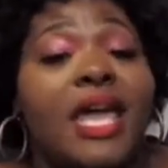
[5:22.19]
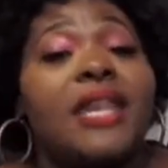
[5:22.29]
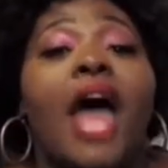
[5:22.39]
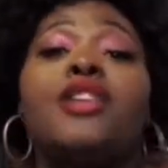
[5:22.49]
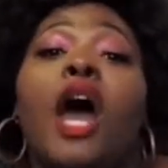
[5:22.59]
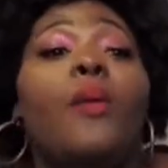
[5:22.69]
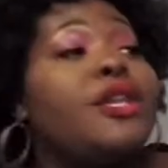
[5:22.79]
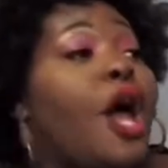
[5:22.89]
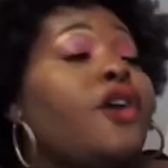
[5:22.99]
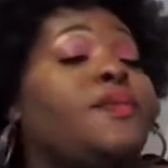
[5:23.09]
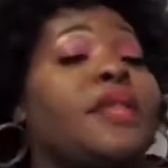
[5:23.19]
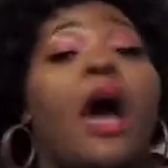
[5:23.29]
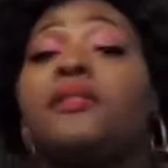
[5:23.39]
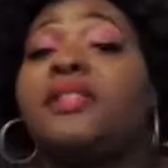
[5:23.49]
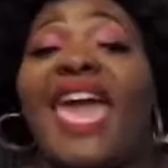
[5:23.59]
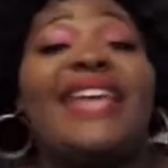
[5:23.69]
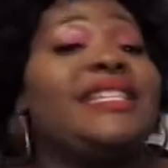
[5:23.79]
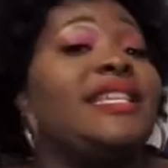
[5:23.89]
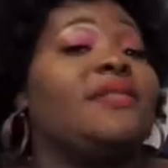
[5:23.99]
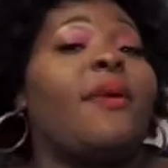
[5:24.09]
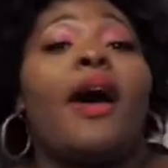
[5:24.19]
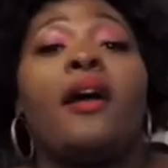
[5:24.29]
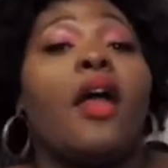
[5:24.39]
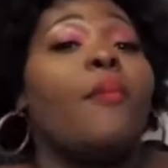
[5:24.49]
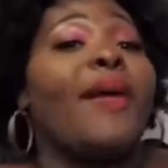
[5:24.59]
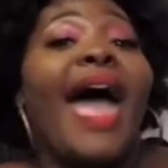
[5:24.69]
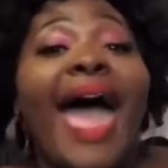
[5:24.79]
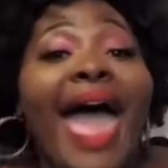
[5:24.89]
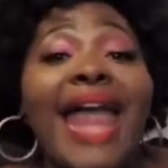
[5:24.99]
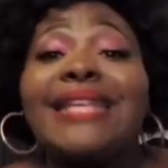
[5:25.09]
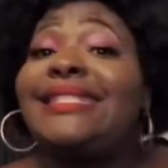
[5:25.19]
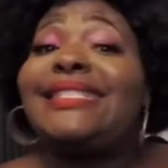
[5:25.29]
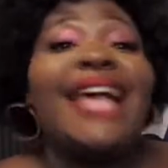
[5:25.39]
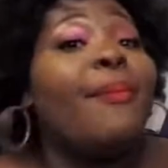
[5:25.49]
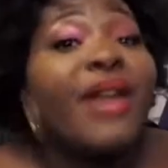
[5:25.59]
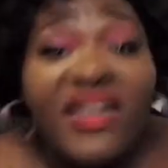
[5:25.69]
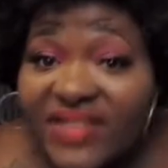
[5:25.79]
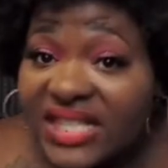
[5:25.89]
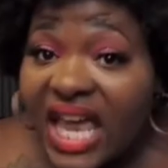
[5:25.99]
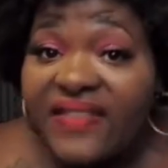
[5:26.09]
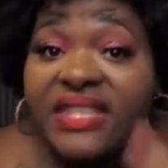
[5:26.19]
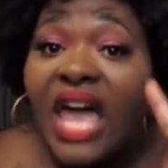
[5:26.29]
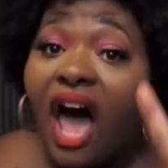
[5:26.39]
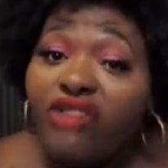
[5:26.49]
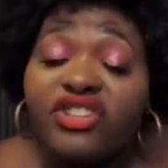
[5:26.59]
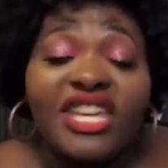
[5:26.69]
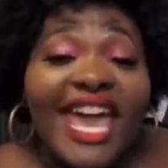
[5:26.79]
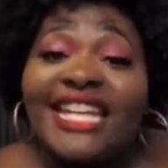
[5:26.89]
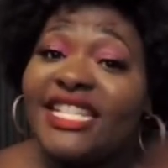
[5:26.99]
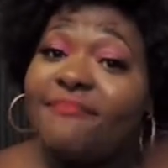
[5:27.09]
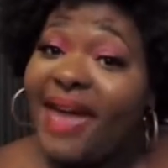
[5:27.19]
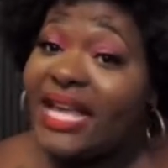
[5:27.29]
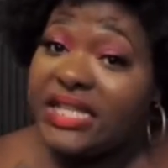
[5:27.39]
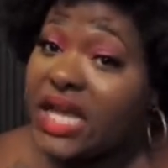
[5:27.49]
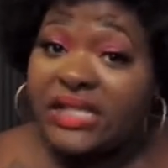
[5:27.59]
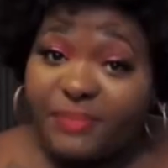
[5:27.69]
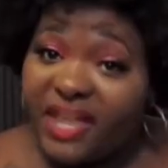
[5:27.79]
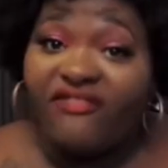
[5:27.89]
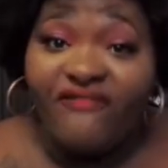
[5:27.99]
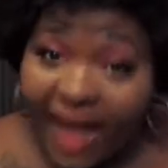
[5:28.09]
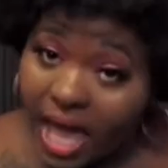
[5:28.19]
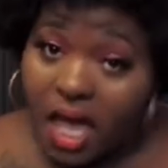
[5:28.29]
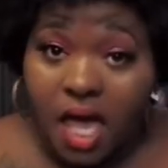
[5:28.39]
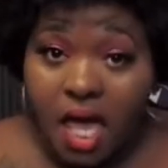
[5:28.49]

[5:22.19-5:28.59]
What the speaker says: Now, no one knows what the altercation is about or behind. Some are even saying that the altercation may just be fake.